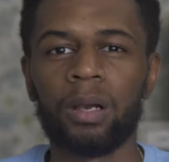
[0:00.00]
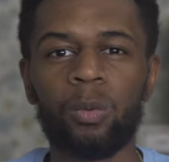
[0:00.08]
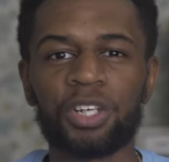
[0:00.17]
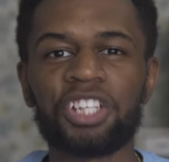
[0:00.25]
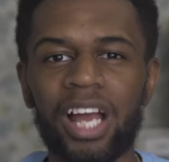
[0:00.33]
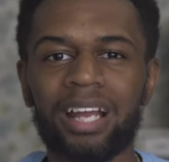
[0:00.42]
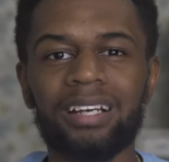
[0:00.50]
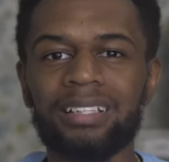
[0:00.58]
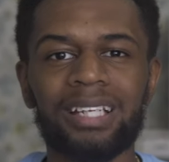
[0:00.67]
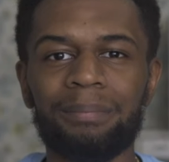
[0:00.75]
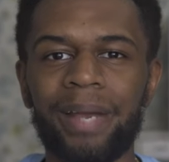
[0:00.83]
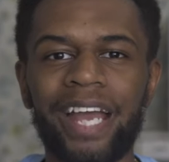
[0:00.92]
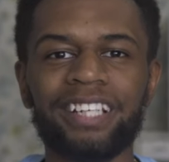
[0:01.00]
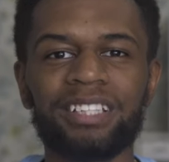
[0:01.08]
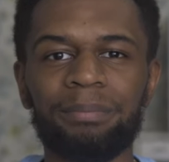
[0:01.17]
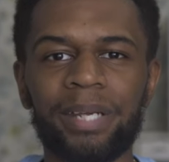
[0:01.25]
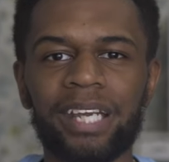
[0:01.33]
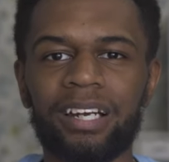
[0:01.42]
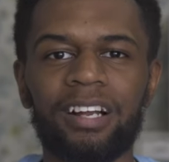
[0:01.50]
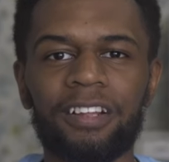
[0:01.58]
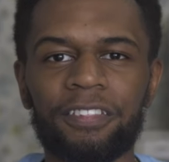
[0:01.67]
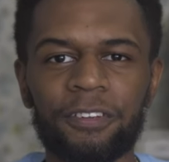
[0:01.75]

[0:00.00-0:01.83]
which I couldn't imagine being a